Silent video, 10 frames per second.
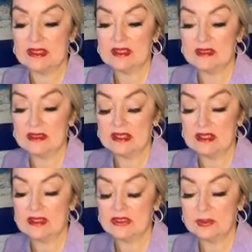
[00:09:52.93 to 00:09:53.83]
the, the,
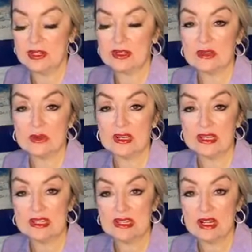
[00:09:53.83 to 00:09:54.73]
the Spirit of the
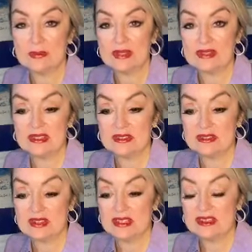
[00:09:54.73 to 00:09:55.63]
Lord
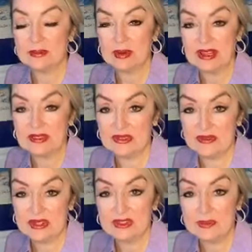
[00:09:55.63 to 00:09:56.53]
encompasses the
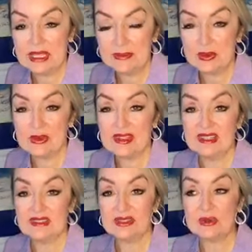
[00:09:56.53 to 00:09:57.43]
praises of his people.
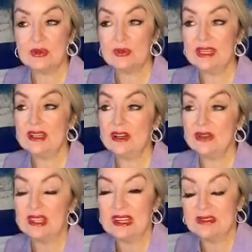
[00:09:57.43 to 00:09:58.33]
So we
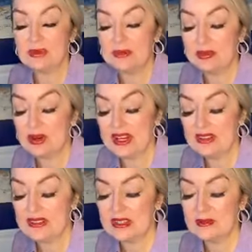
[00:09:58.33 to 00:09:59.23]
know that as we
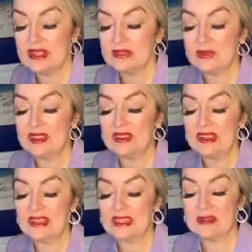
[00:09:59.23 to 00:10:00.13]
praise him, as we
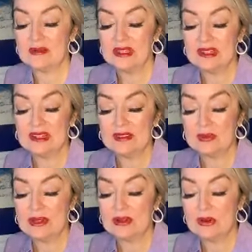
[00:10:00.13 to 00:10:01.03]
thank him,
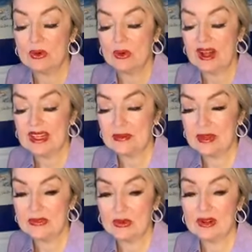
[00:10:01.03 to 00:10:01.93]
as we grow
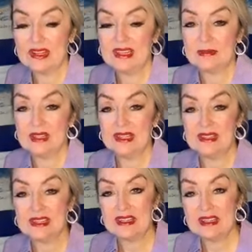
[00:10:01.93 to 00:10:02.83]
quiet before him,
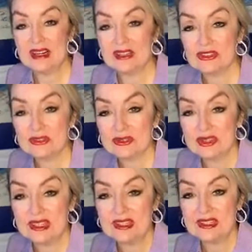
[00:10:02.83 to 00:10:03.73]
that it
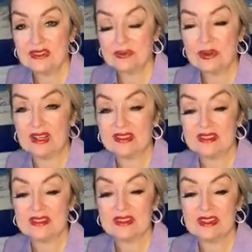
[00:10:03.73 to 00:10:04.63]
ushers in his
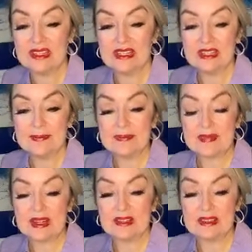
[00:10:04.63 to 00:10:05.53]
presence.
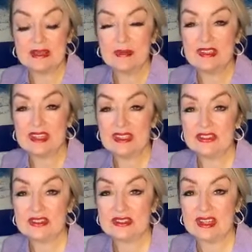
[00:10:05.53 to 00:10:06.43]
Uh,
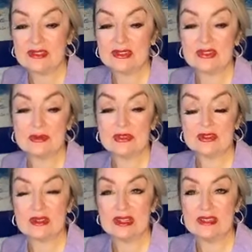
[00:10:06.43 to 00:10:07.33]
Lamentations has a
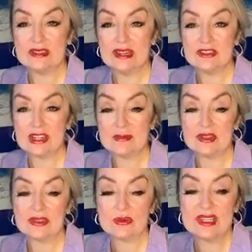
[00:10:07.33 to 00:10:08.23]
scripture in, in
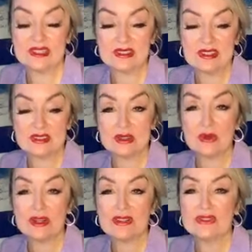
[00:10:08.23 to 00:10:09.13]
chapter 3 that says, The
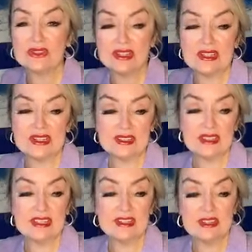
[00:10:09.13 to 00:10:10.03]
Lord is good
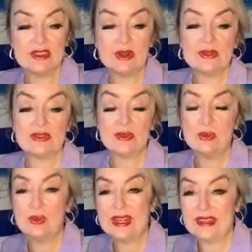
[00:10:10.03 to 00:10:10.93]
to those
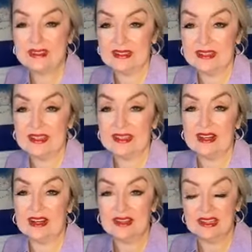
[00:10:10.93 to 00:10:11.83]
who wait
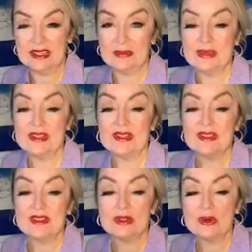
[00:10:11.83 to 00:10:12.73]
on him.
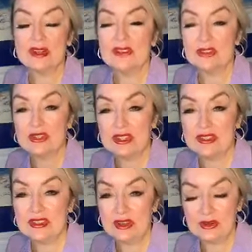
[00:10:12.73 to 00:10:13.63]
The Lord is
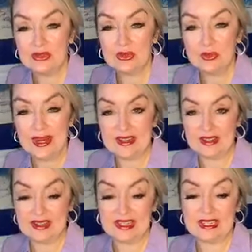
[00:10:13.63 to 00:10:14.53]
good to those who
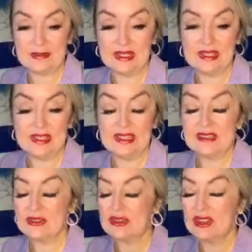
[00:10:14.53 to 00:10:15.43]
wait on him.
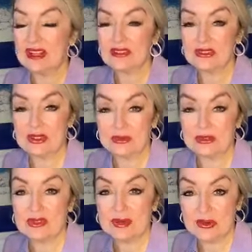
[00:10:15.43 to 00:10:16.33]
And there's lots of
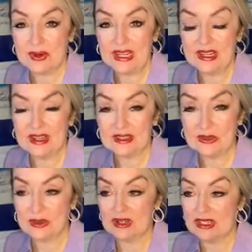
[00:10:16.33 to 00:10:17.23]
scriptures about waiting on the
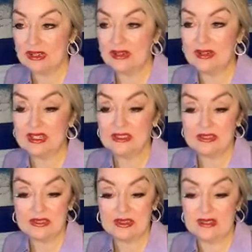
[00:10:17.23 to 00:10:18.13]
Lord. You know, you can
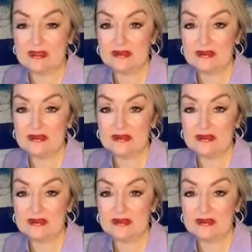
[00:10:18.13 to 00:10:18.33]
just